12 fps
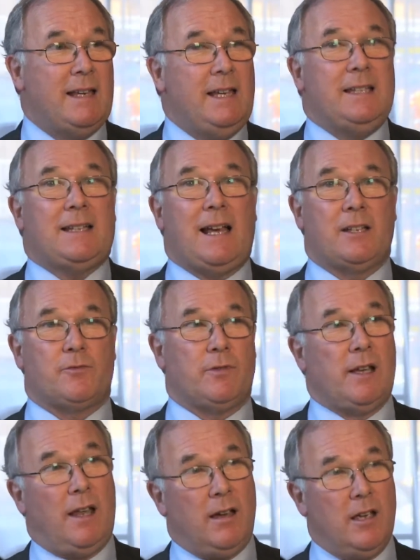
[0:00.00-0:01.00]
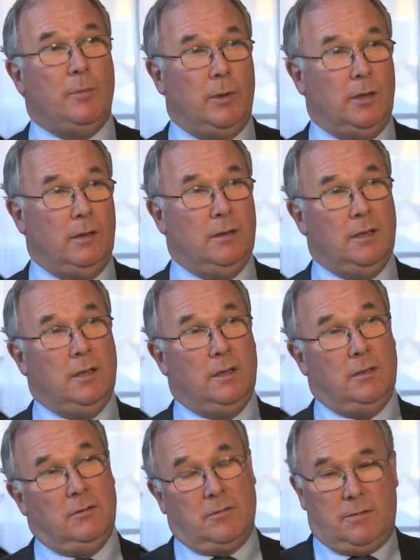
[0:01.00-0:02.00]
is as reliable.
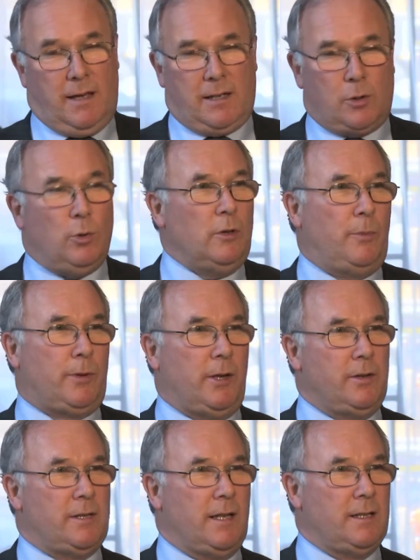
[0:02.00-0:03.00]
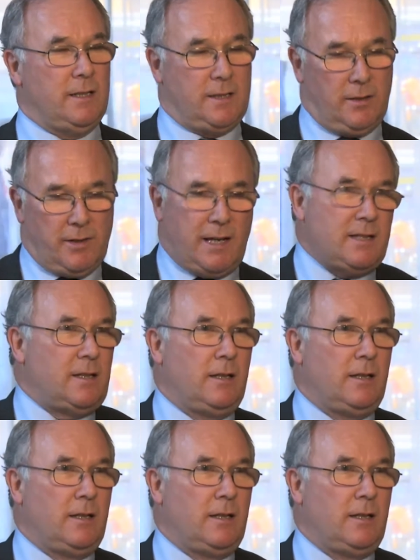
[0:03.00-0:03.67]
That's all the processes, so that's the